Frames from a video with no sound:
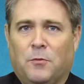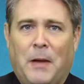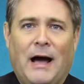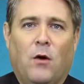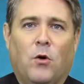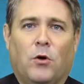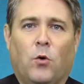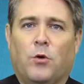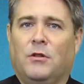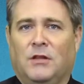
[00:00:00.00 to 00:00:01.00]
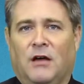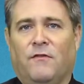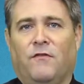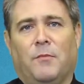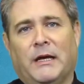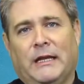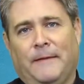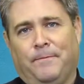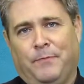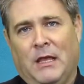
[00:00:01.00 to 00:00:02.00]
power or the love of money.
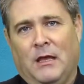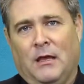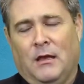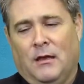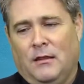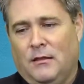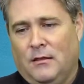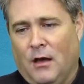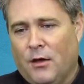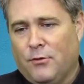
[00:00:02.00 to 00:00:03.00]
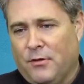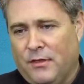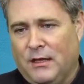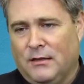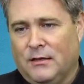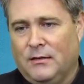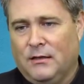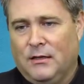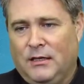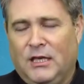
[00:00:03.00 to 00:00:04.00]
The other thing that
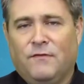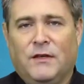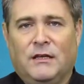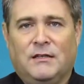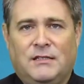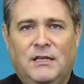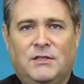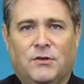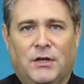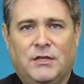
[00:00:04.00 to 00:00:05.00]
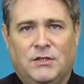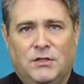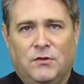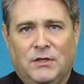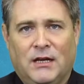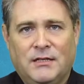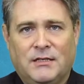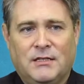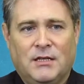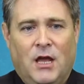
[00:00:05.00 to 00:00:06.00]
giving Caesar his due does
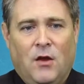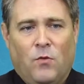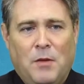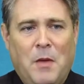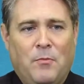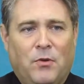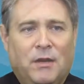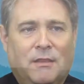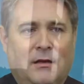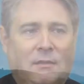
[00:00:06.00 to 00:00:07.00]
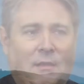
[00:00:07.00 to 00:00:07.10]
is remembering that